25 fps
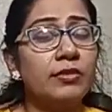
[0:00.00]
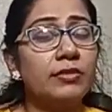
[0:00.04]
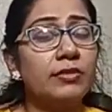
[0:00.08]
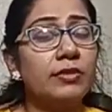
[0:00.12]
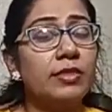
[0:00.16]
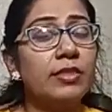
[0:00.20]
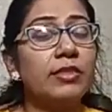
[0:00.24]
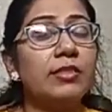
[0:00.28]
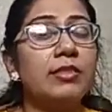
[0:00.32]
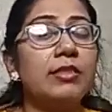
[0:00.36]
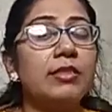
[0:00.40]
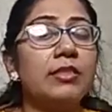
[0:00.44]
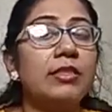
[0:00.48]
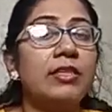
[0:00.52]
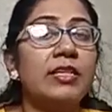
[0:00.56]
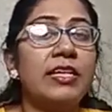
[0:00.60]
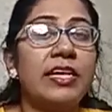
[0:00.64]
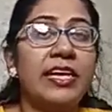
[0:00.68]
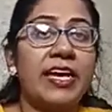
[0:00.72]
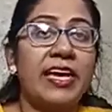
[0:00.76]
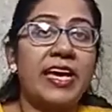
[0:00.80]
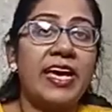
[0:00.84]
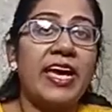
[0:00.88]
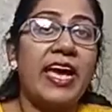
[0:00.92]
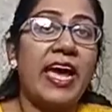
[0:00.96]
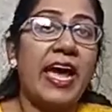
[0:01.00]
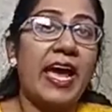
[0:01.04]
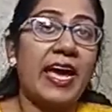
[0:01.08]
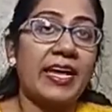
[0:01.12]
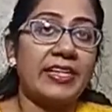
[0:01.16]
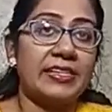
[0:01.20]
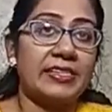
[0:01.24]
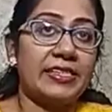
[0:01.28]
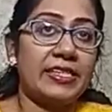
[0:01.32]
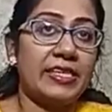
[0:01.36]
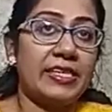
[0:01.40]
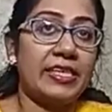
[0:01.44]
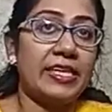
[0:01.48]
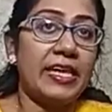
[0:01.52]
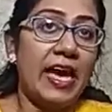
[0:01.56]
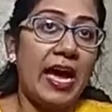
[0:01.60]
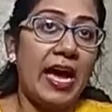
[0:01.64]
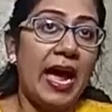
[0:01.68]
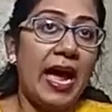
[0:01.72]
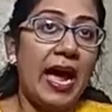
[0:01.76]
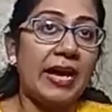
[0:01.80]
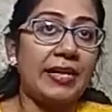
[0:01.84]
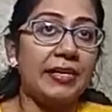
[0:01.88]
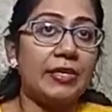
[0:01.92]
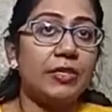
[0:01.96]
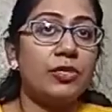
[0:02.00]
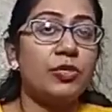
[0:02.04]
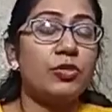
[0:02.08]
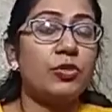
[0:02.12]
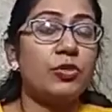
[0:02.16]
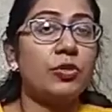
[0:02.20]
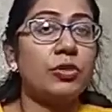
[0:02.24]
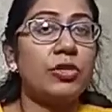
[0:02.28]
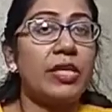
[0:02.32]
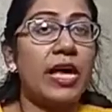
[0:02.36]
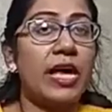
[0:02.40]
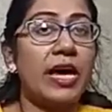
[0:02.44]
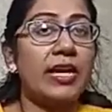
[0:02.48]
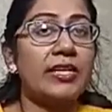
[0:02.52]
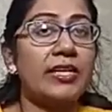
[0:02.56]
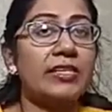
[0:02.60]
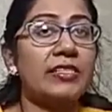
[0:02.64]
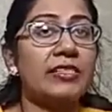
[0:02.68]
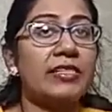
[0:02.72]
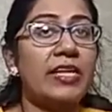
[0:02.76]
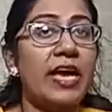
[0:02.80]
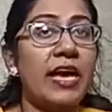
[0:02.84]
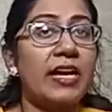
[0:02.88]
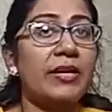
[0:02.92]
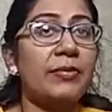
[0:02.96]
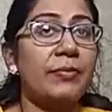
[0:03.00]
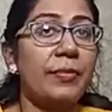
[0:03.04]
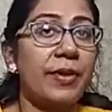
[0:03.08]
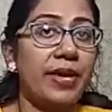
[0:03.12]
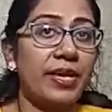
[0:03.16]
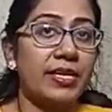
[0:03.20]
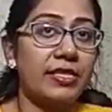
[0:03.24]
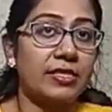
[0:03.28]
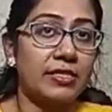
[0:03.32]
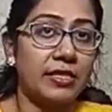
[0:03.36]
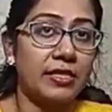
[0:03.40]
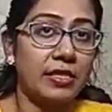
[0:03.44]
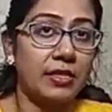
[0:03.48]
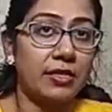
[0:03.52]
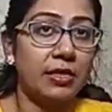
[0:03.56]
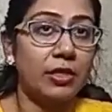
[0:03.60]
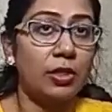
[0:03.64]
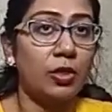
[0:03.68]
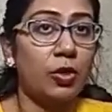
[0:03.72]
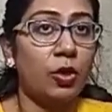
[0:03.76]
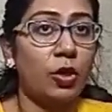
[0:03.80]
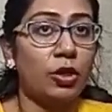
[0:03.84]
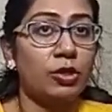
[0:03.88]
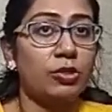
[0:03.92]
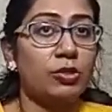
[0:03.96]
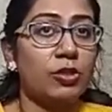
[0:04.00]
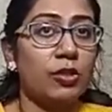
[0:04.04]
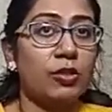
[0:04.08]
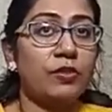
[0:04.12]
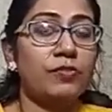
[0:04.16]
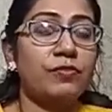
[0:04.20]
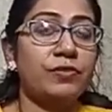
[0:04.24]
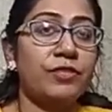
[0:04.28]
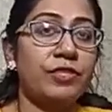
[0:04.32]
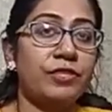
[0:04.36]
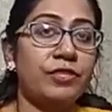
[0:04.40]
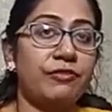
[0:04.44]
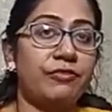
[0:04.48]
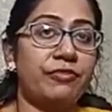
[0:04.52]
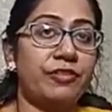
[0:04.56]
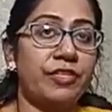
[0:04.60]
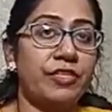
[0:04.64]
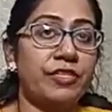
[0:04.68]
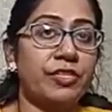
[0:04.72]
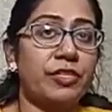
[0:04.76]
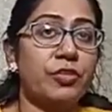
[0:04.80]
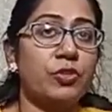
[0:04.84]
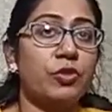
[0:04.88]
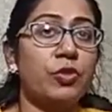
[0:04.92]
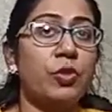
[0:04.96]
the a and the an. So that makes a lot of difference.